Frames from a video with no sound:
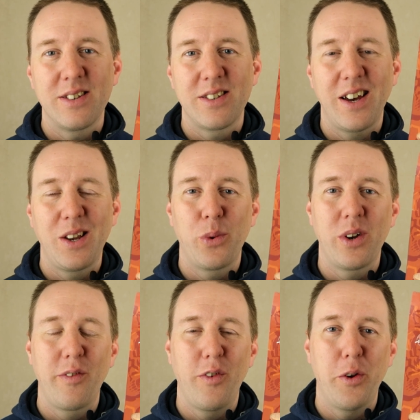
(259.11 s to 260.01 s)
inside
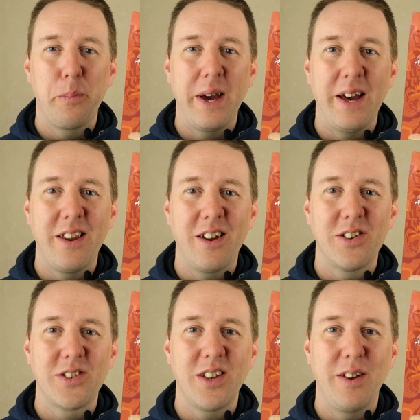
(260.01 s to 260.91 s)
one of your
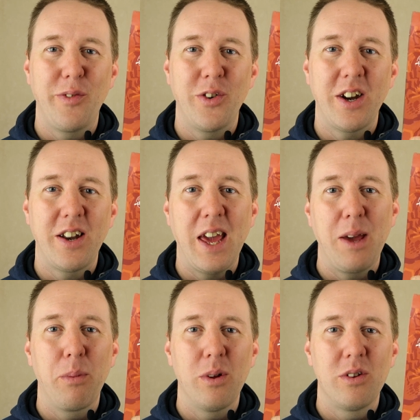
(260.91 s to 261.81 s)
panniers if you're not
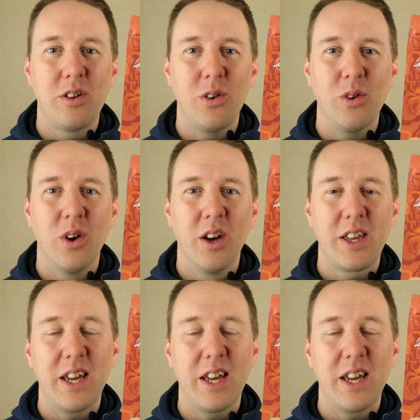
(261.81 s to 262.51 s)
able to